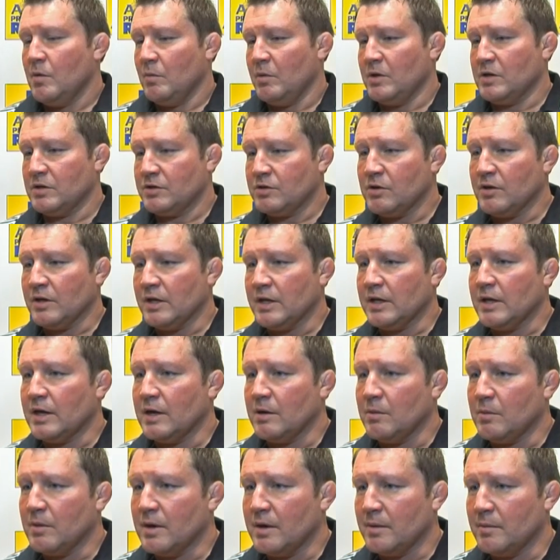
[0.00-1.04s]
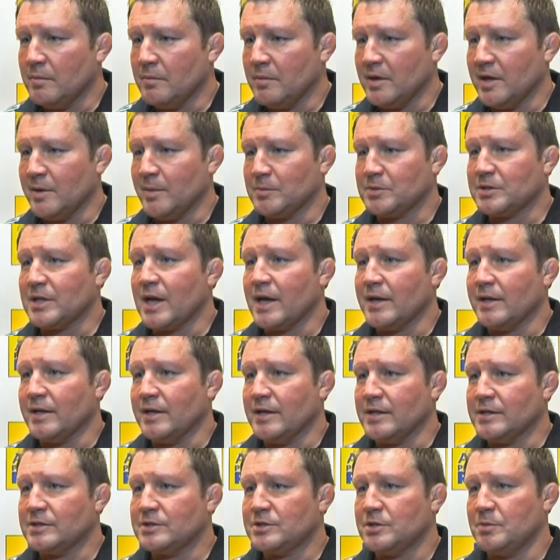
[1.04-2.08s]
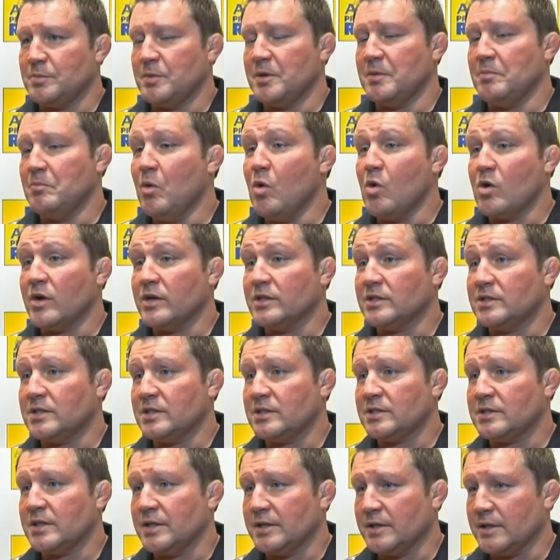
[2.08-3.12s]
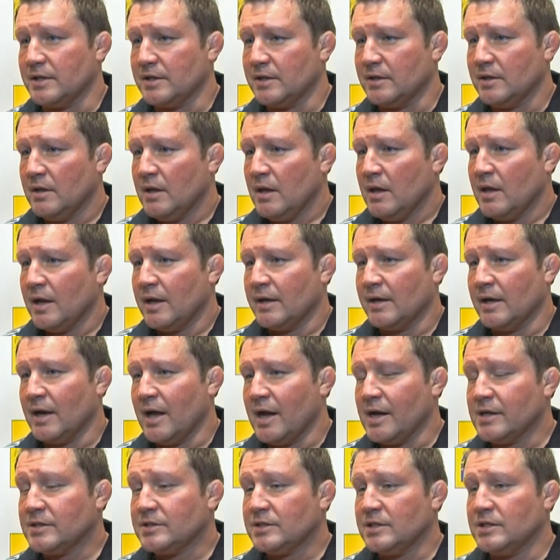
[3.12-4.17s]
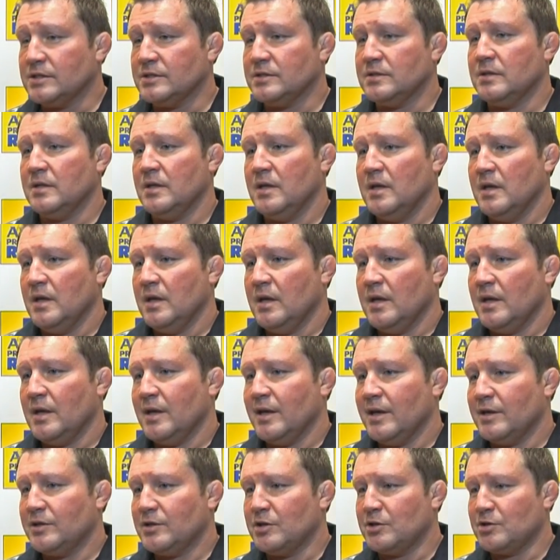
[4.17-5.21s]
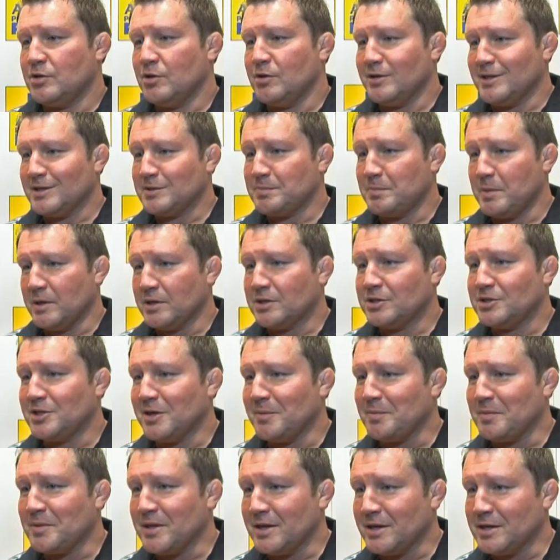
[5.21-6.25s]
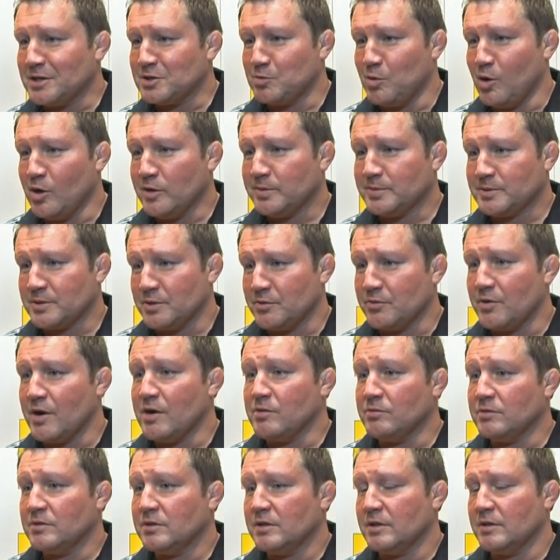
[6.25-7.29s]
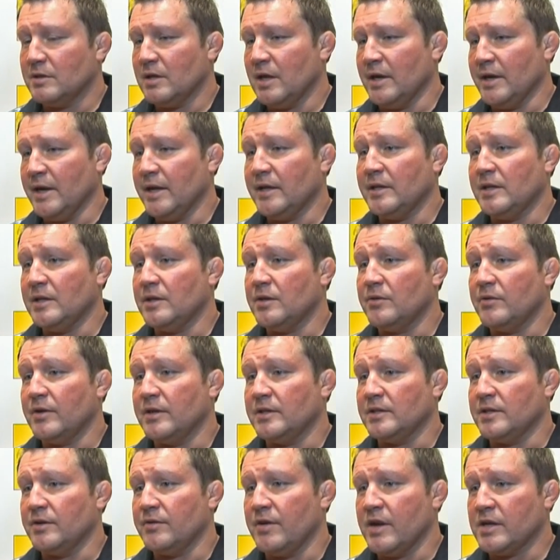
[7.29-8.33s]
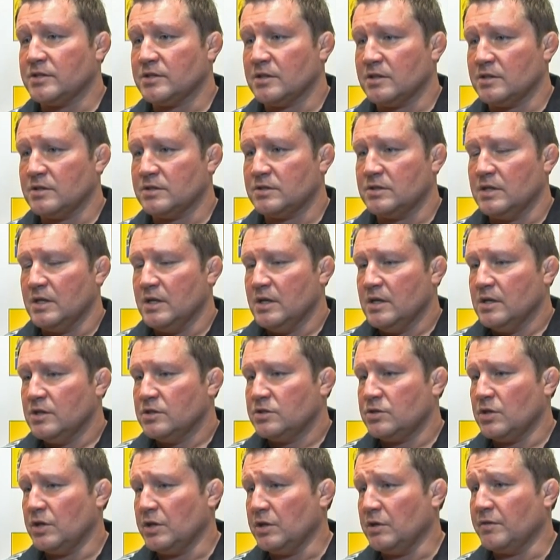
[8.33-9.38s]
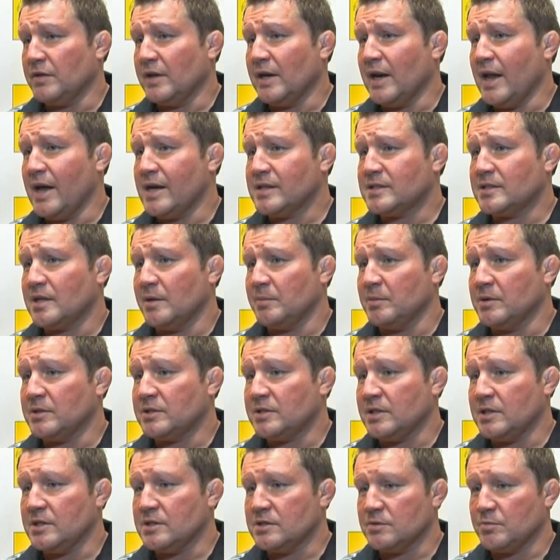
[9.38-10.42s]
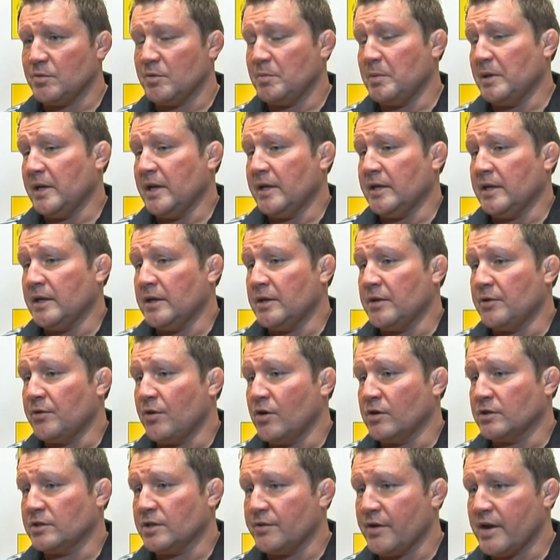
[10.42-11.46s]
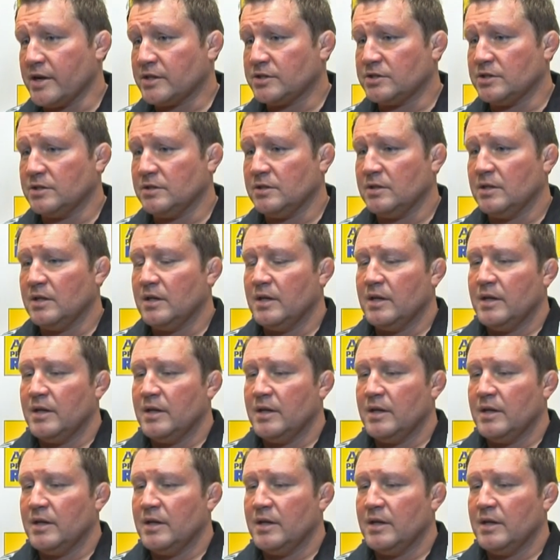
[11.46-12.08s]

Well, certainly our minimum standard is to be more consistent than last season, to turn this big ship that is Wasps around and head in the right direction, because certainly over the last couple of seasons we've been heading in the wrong direction,